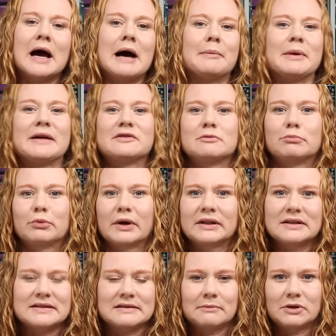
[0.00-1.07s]
I'm gonna have to
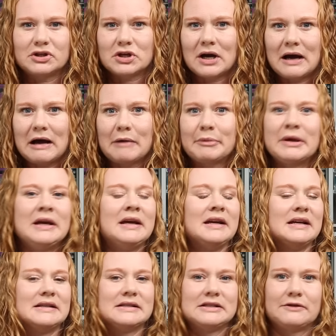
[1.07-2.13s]
break this image up
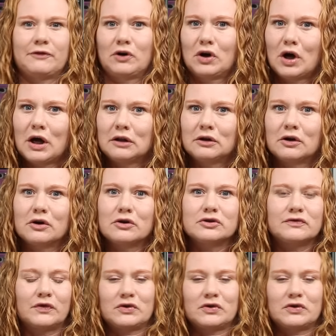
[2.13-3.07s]
into different colors